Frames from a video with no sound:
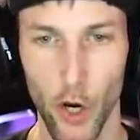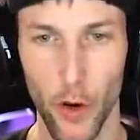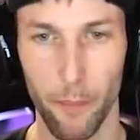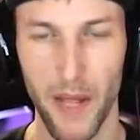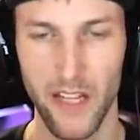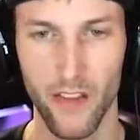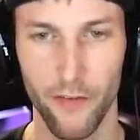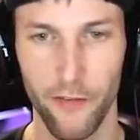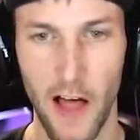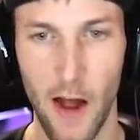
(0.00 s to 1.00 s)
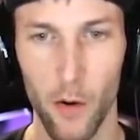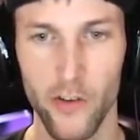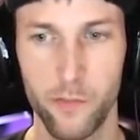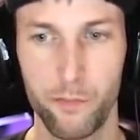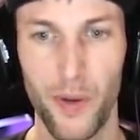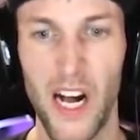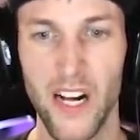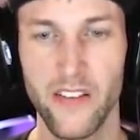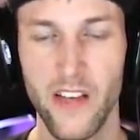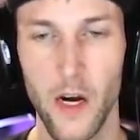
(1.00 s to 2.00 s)
go to pick the flowers,
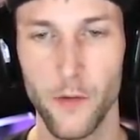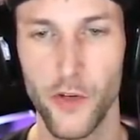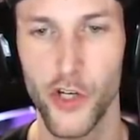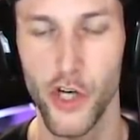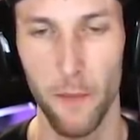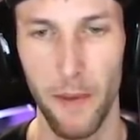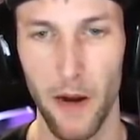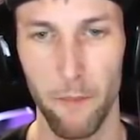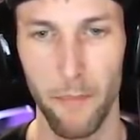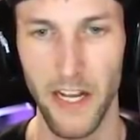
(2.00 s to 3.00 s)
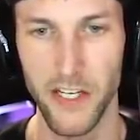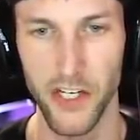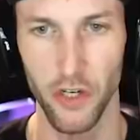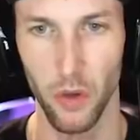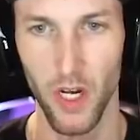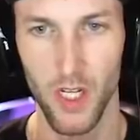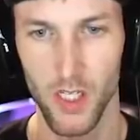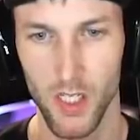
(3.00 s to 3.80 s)
bah, he's gonna jump out and bite you.